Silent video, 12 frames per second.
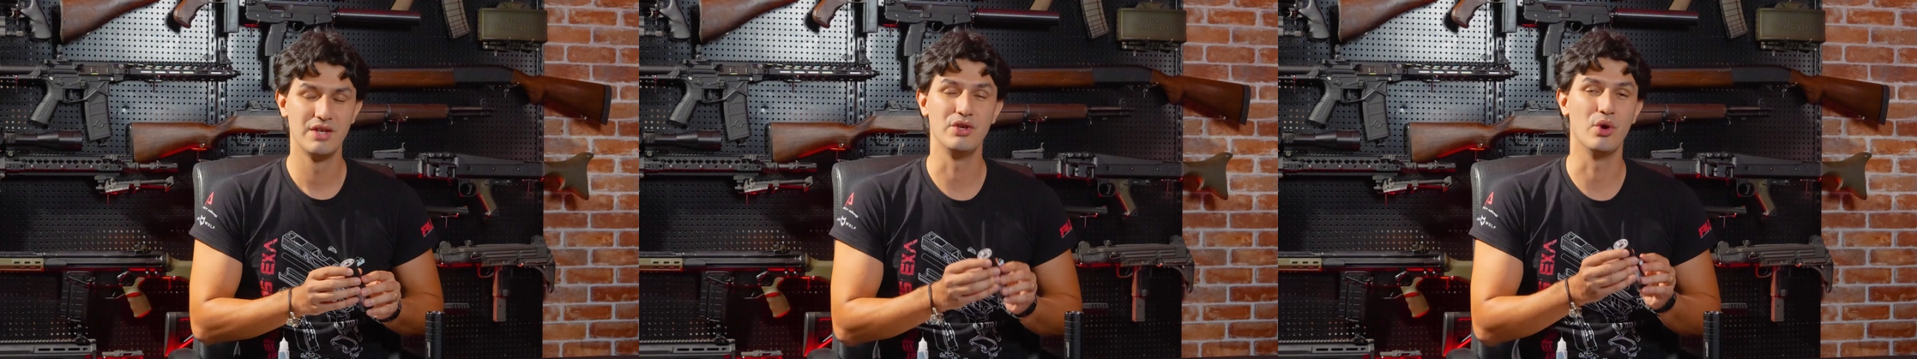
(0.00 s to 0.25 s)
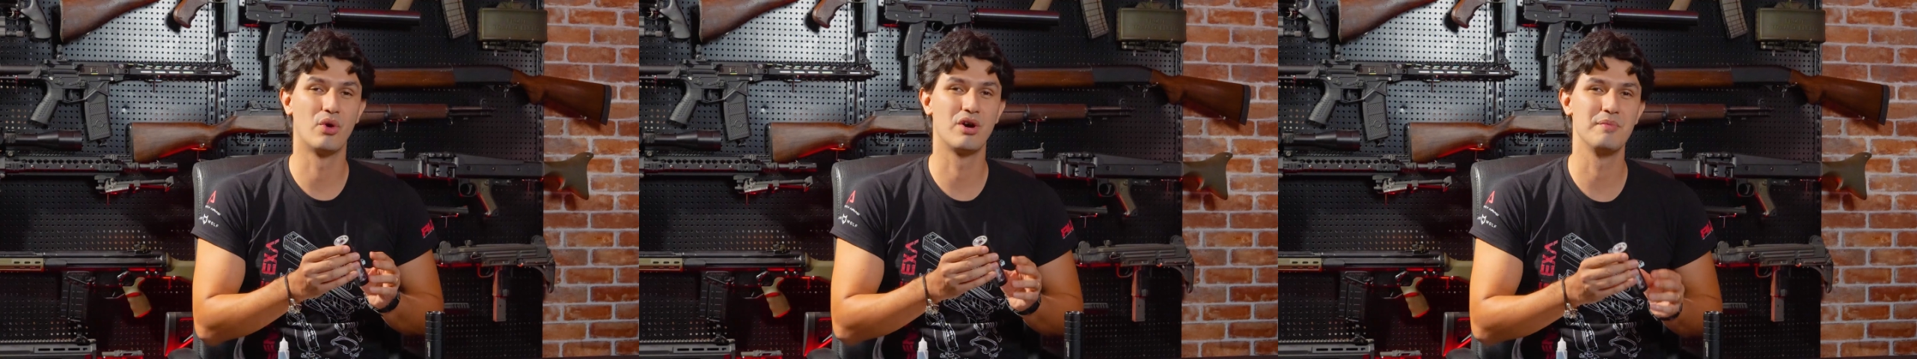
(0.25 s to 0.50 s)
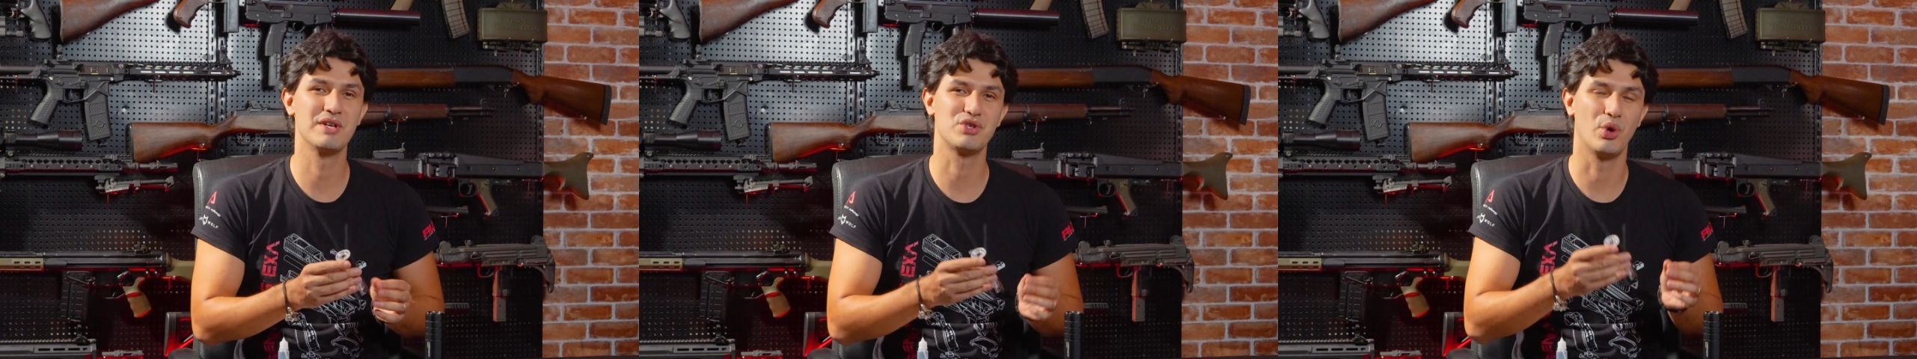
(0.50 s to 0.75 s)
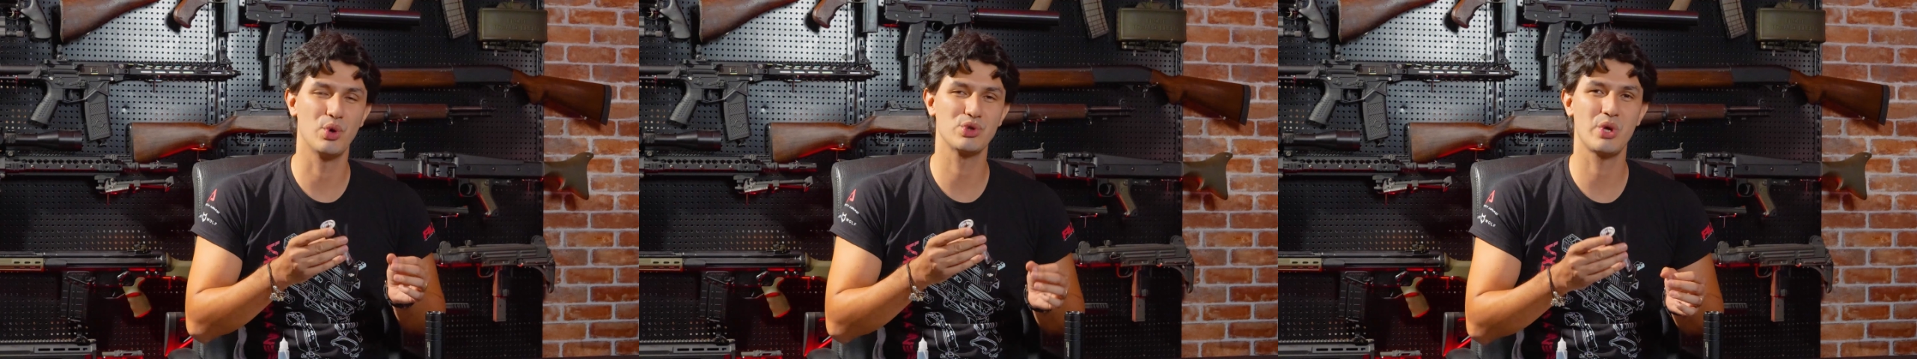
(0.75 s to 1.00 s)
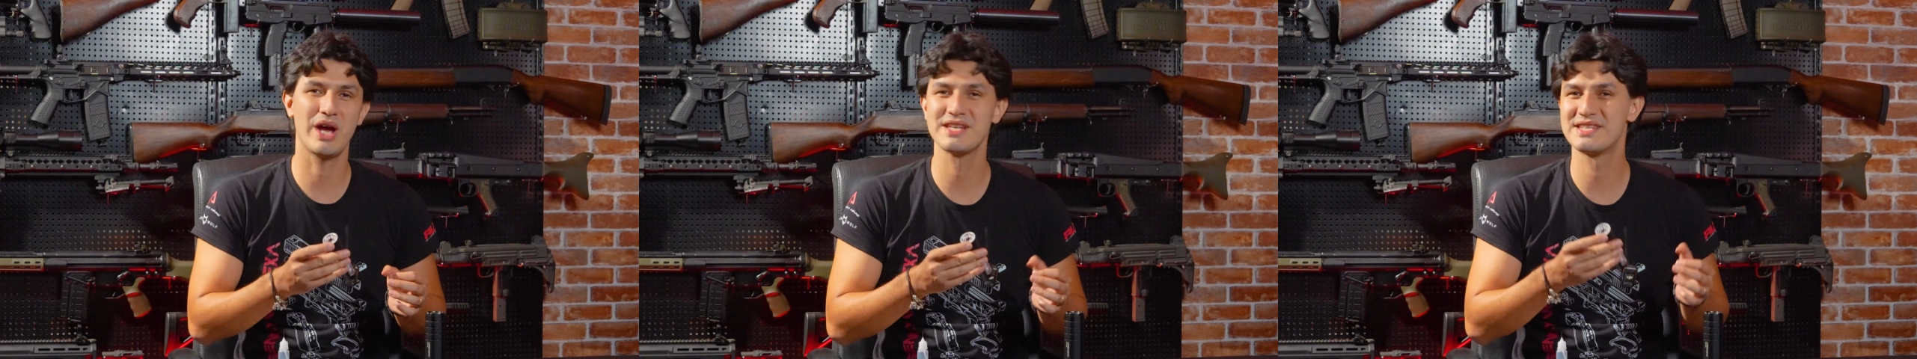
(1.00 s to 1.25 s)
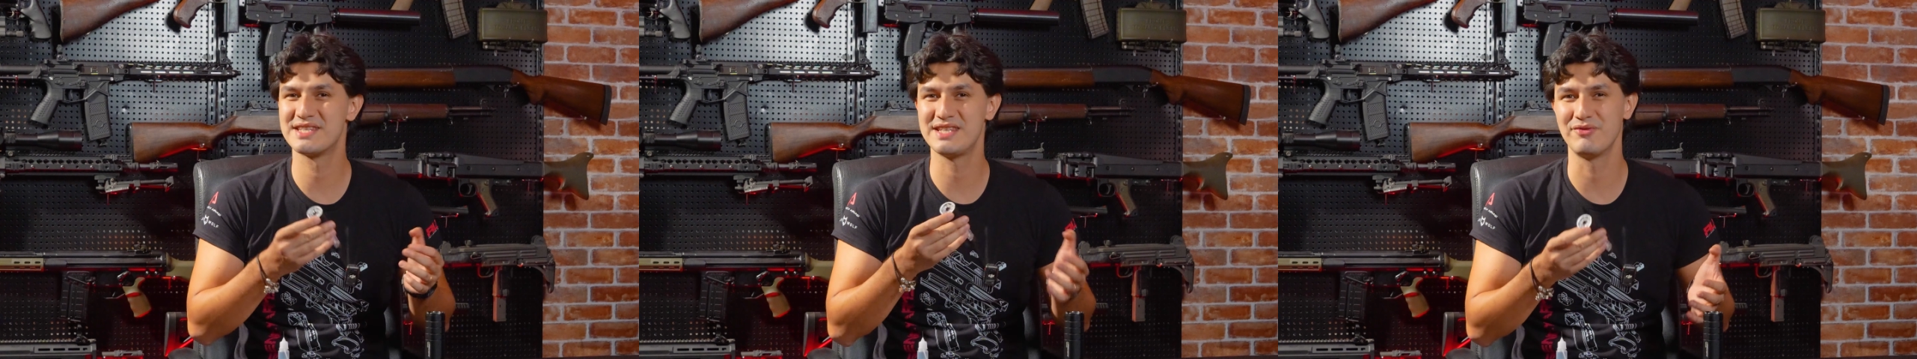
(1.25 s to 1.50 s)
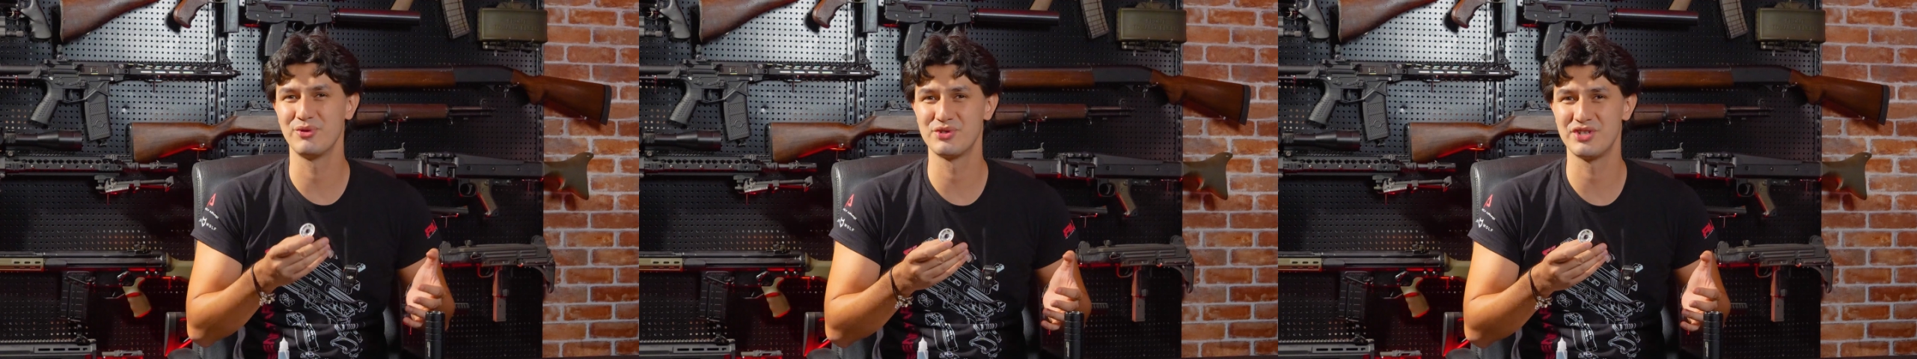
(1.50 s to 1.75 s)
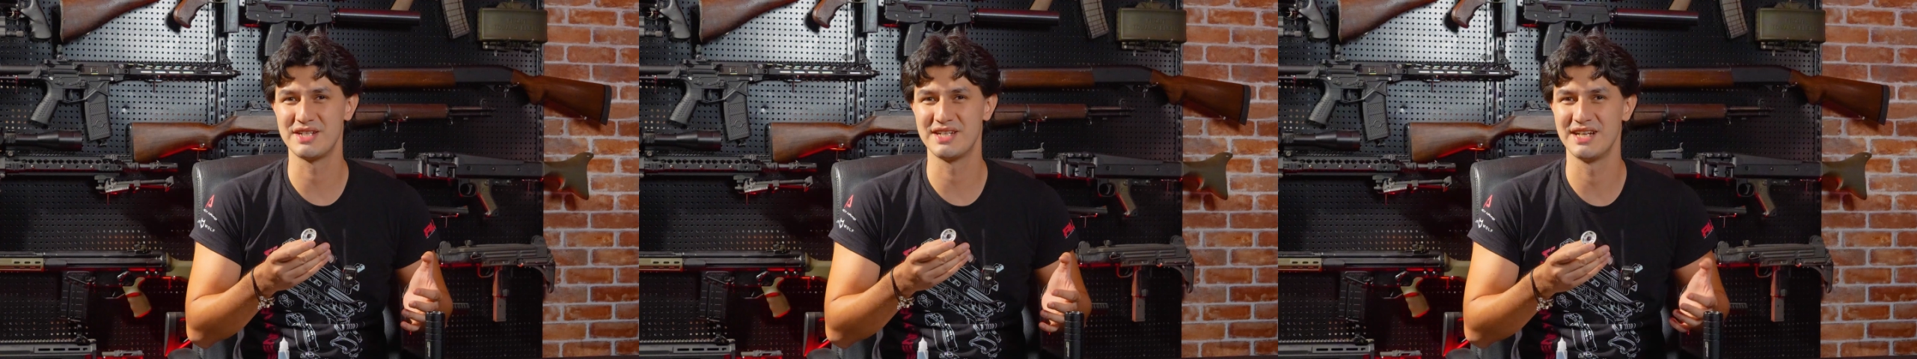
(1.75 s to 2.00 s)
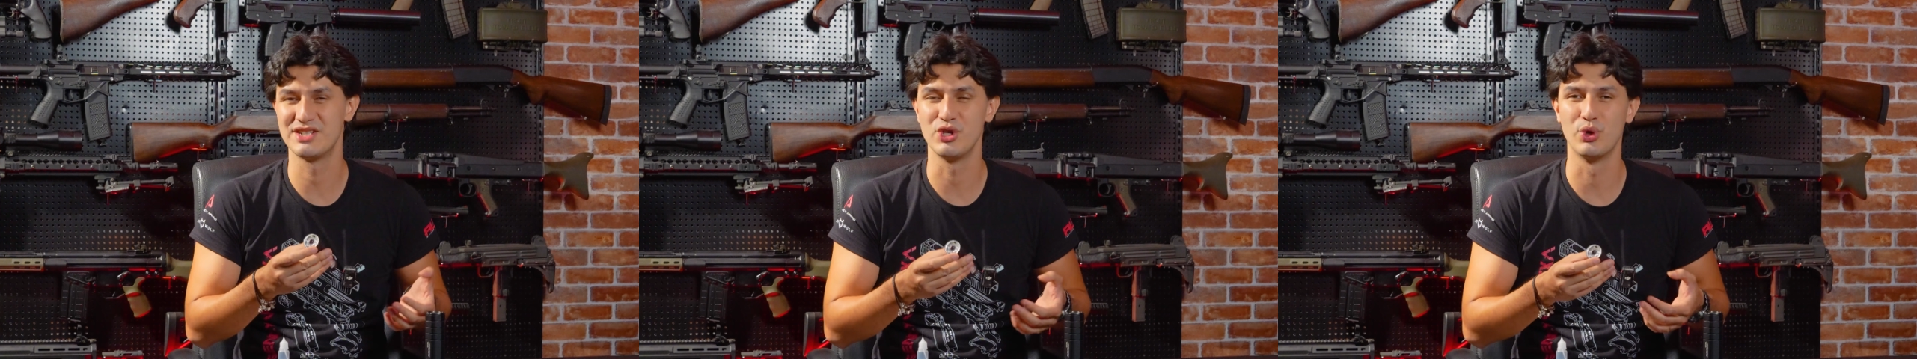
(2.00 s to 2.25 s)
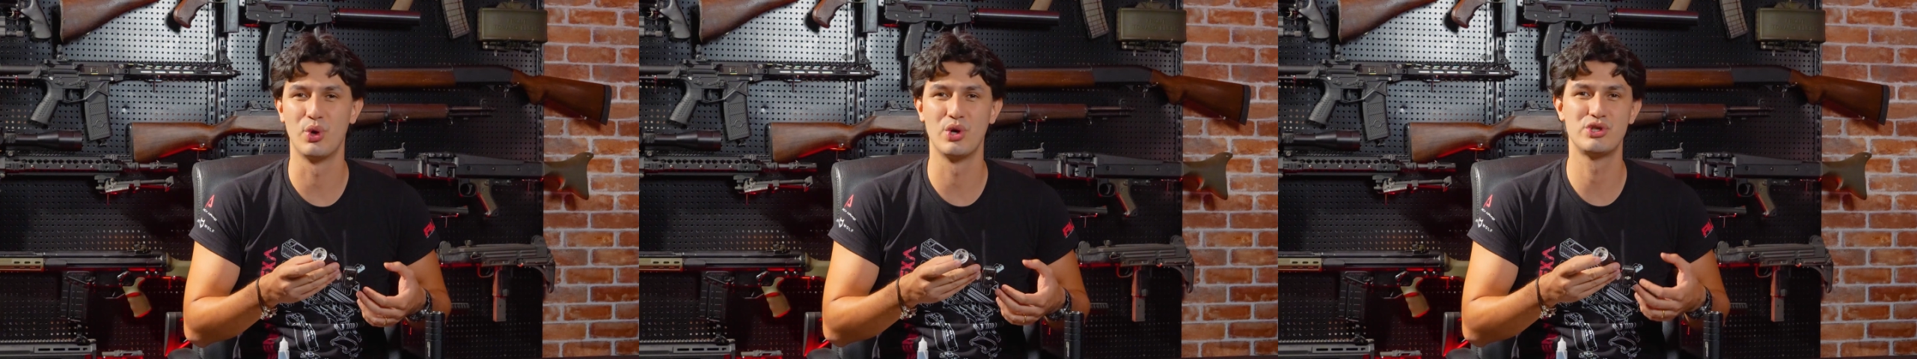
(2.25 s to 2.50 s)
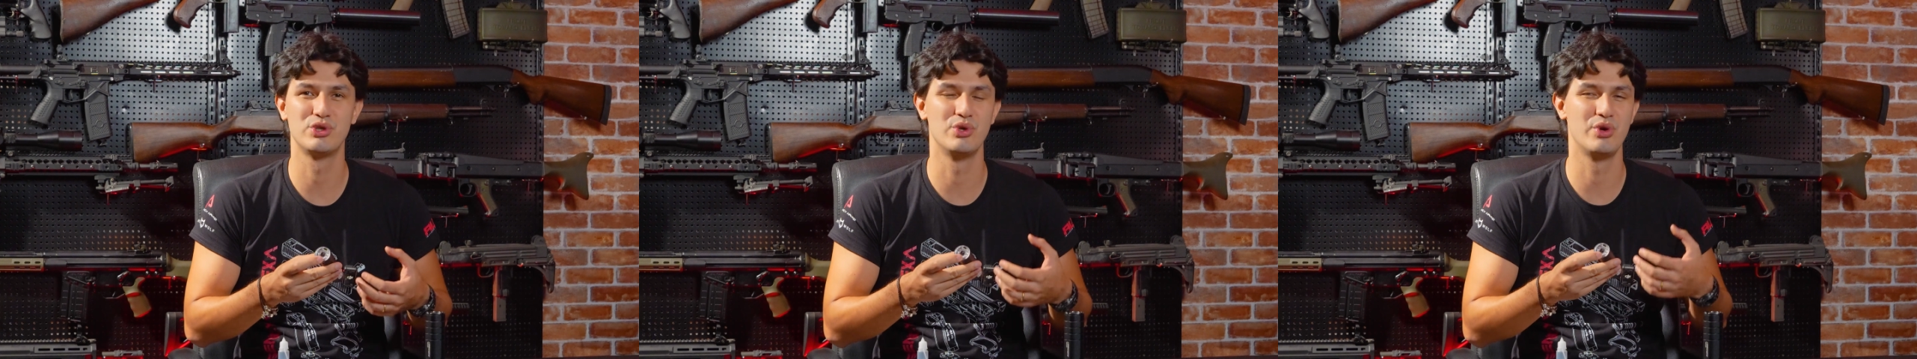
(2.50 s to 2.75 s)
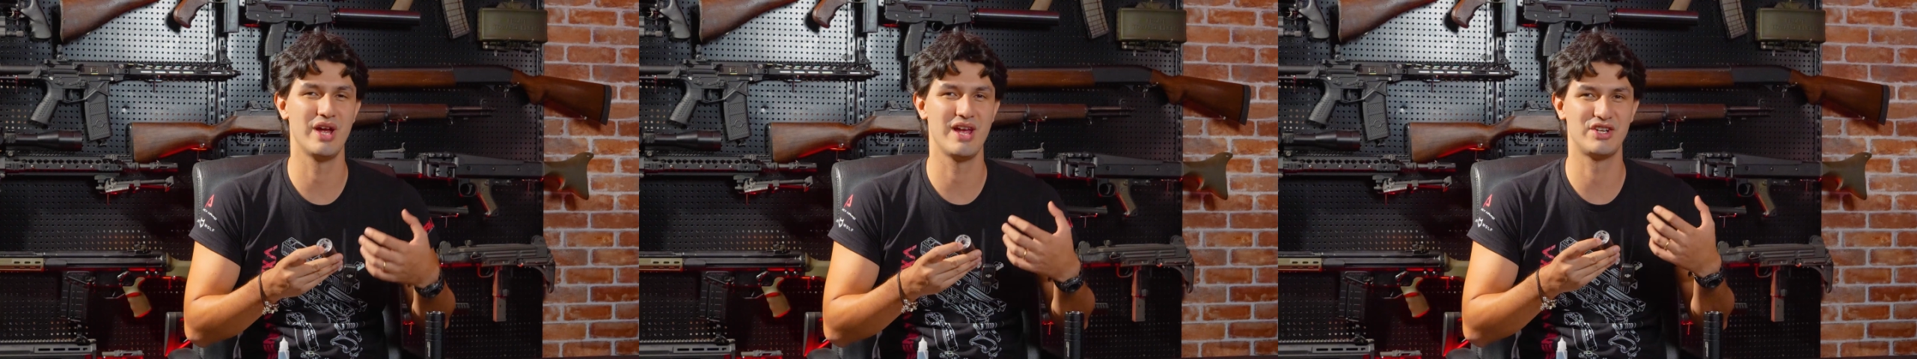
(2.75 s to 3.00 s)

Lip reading: The Auramist also has several settings in order to